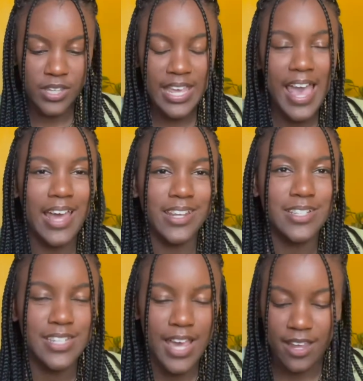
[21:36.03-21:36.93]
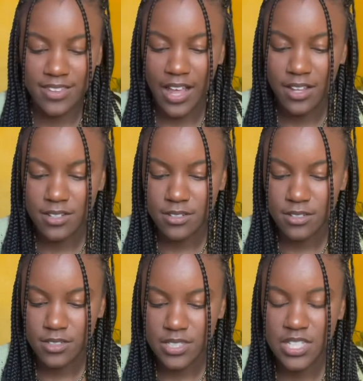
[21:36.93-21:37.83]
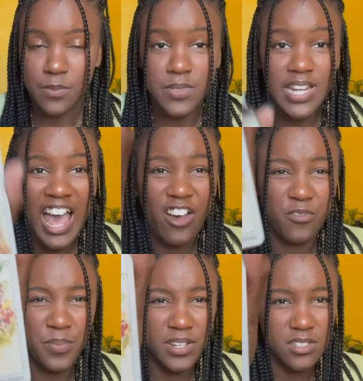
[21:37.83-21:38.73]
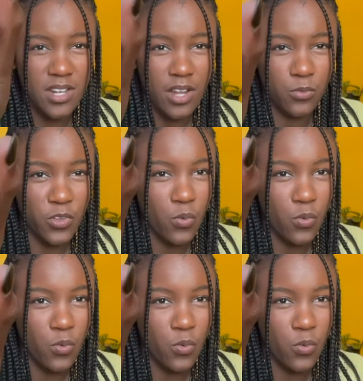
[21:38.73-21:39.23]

Really any deck that seems to have been done with